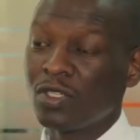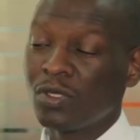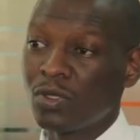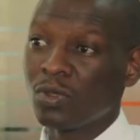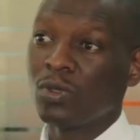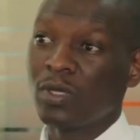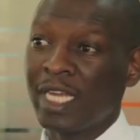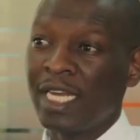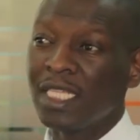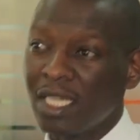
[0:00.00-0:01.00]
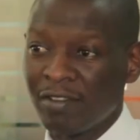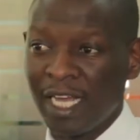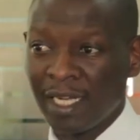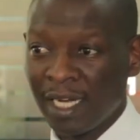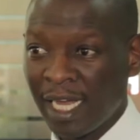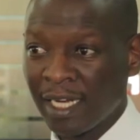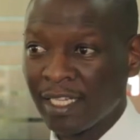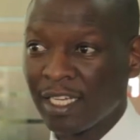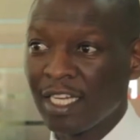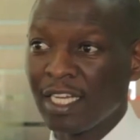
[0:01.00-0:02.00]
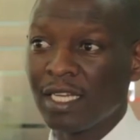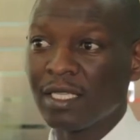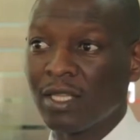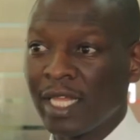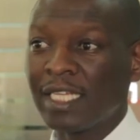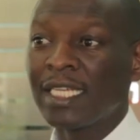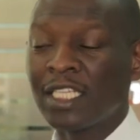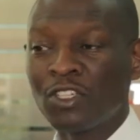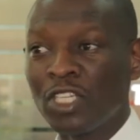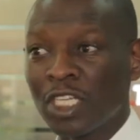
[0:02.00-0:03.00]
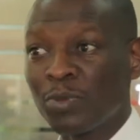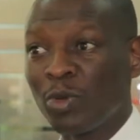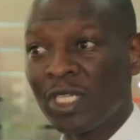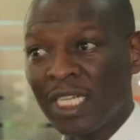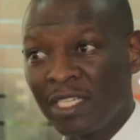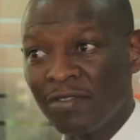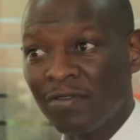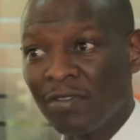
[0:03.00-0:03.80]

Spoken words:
to the nature of that client so that it is not exploitative,